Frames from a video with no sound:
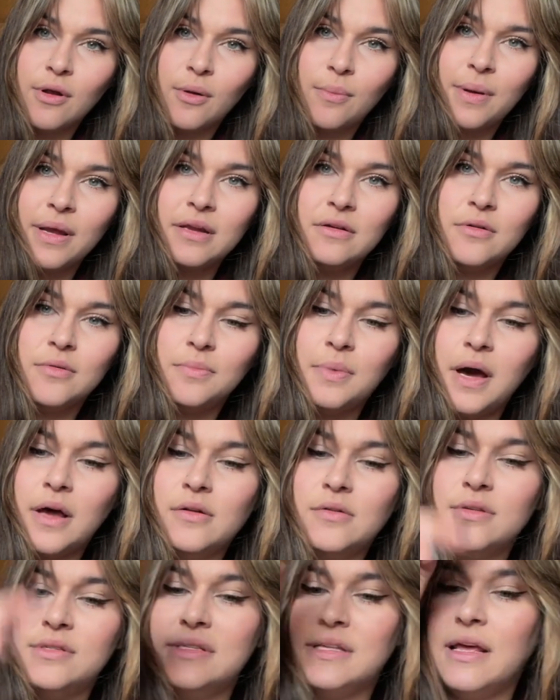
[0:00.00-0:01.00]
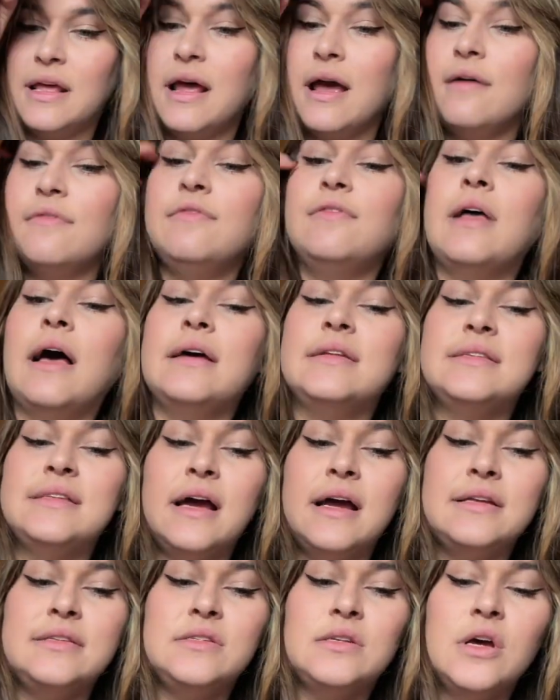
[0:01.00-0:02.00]
your paneled bottles that have flat
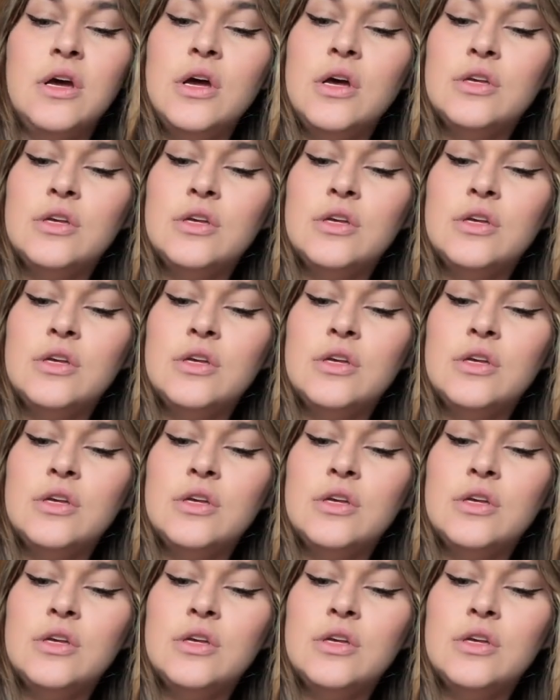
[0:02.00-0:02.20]
sides.